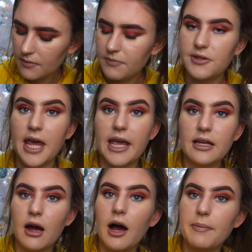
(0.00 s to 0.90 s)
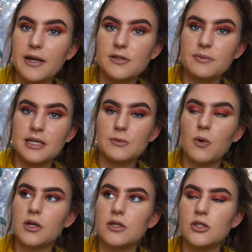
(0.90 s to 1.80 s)
thing. I picked up this
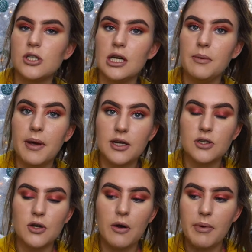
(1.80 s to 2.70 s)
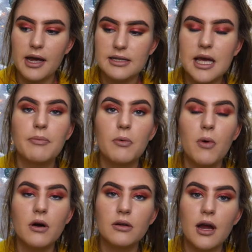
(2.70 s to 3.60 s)
one and she picked up a zebra
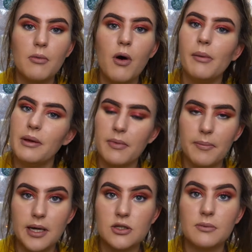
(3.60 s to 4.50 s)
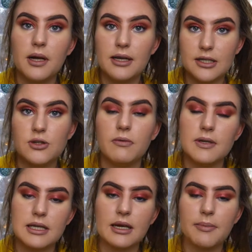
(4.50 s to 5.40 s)
one. And what I mean by picked up, like literally
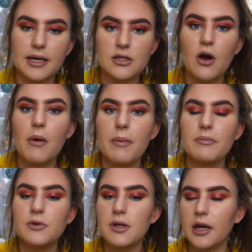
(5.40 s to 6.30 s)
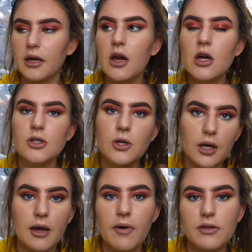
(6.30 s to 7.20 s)
physically picked it up and like took
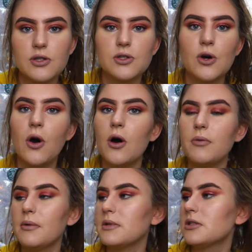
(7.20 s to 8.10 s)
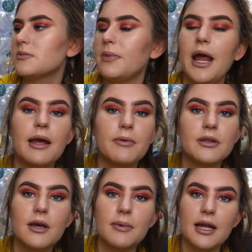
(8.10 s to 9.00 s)
it around the store. We was just playing with
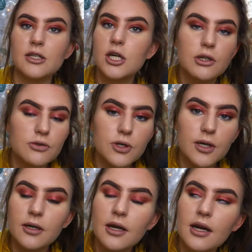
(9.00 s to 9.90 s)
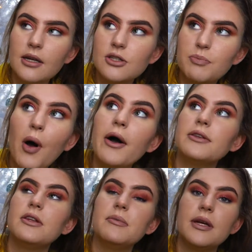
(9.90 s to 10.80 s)
them like children, just
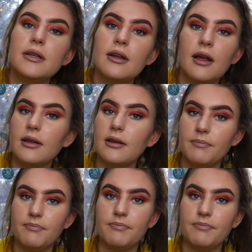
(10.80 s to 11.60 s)
putting them in like